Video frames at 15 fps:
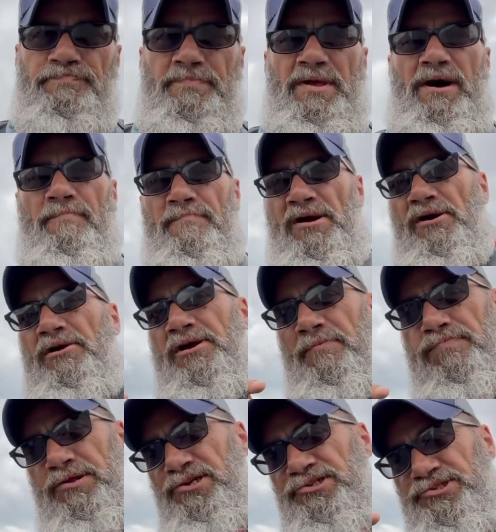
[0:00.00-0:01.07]
America,
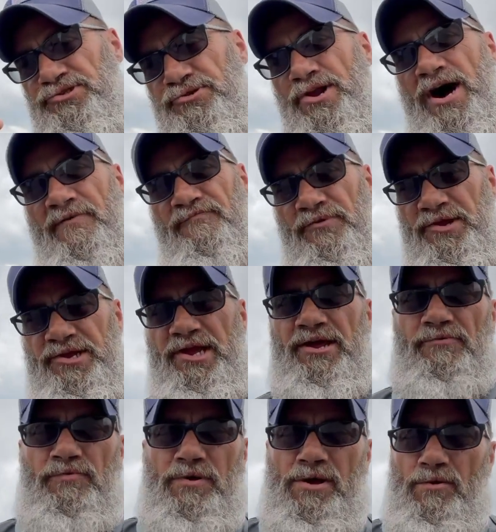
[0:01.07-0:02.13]
please do not forget
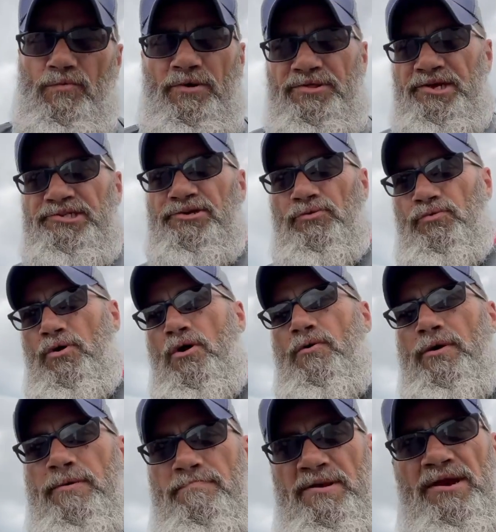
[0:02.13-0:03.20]
what these
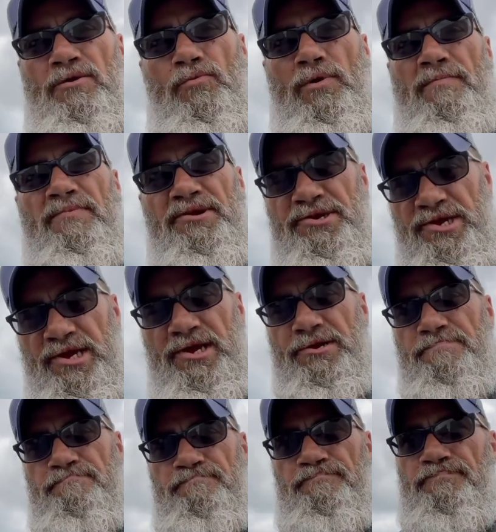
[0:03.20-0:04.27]
heroic men and women did
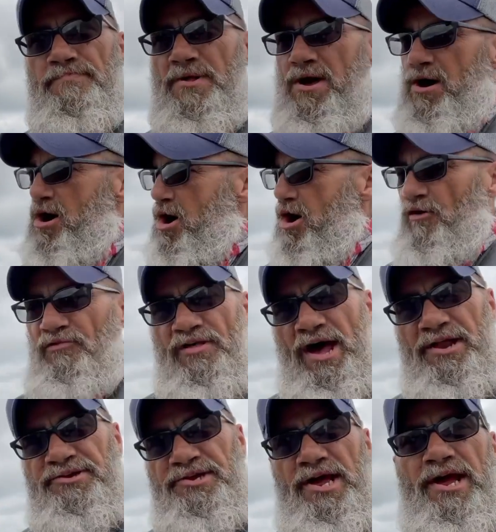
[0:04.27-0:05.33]
on
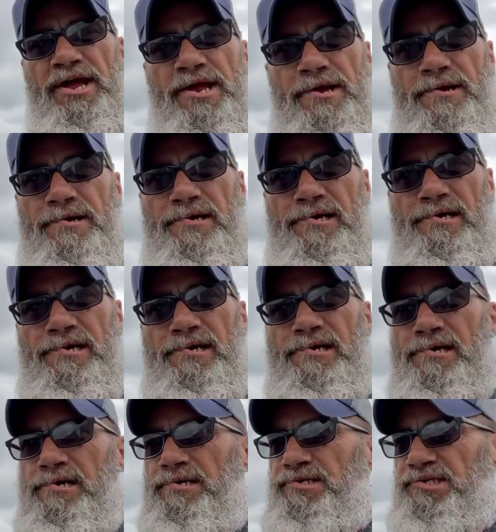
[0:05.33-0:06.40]
that day
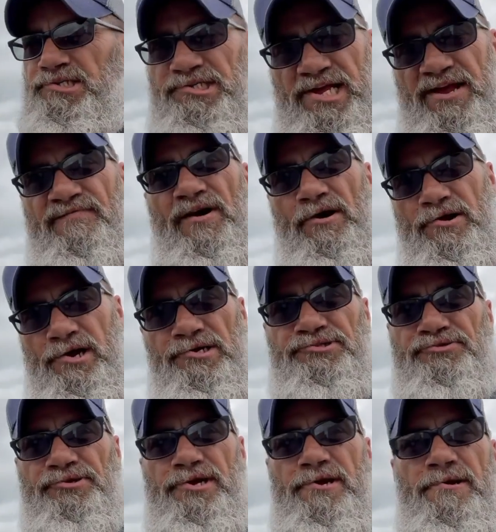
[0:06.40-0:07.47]
to save our
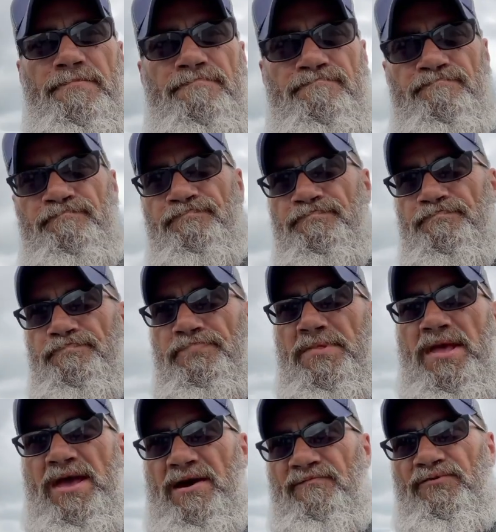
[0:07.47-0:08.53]
country.
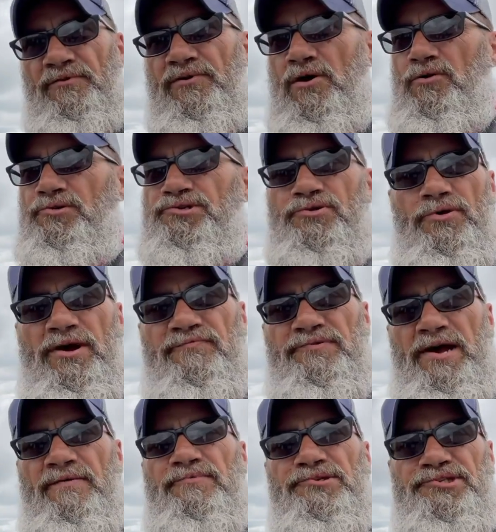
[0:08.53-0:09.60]
And for those who have
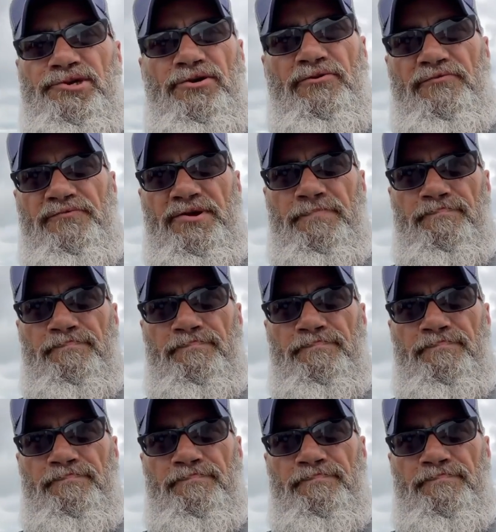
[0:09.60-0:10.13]
ever served,